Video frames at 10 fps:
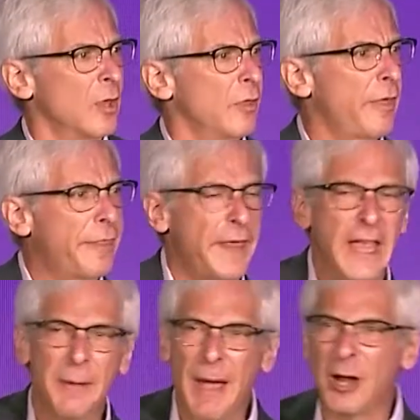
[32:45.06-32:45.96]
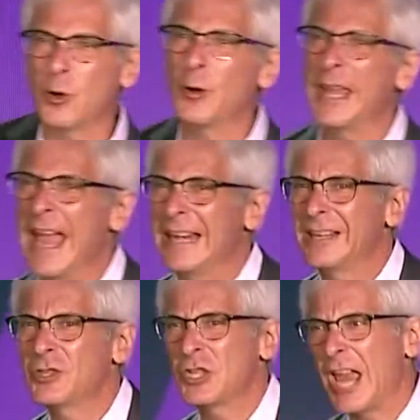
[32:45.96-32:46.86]
The thing about
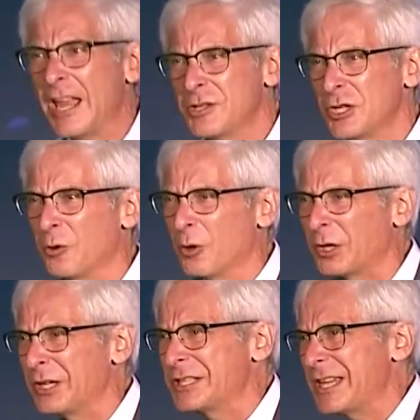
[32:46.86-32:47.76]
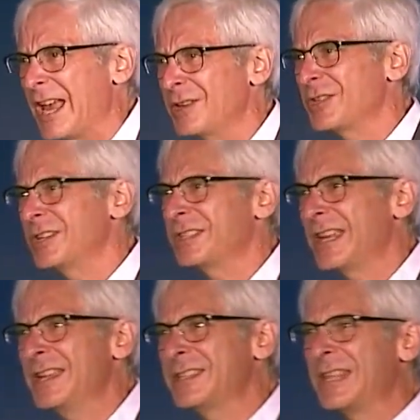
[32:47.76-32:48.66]
creating change in organizations
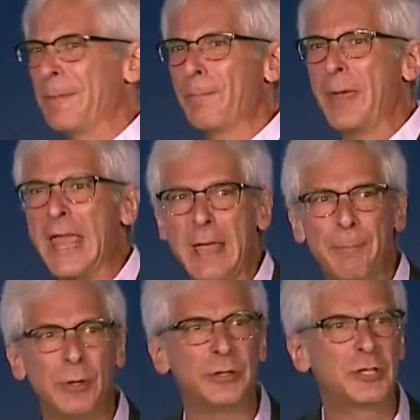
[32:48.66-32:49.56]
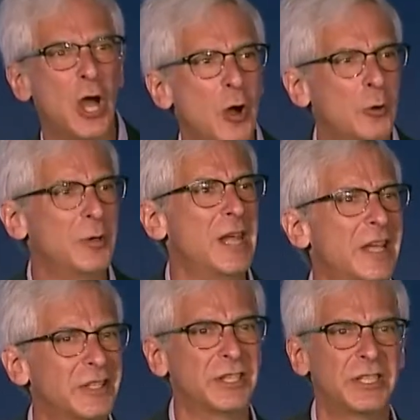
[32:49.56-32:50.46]
is that people don't
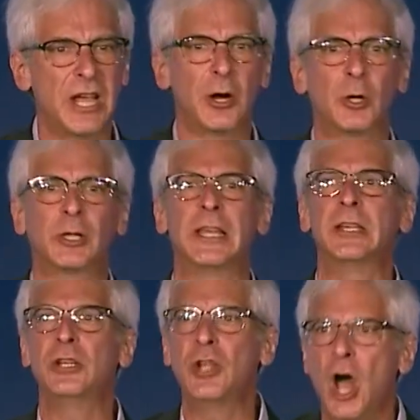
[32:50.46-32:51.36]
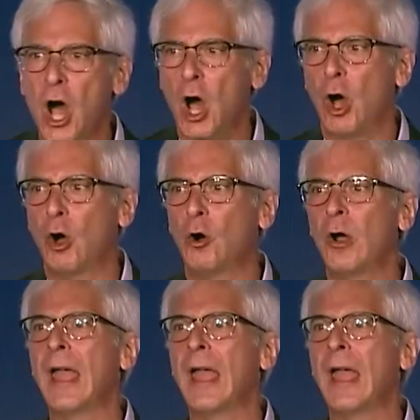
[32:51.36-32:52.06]
necessarily know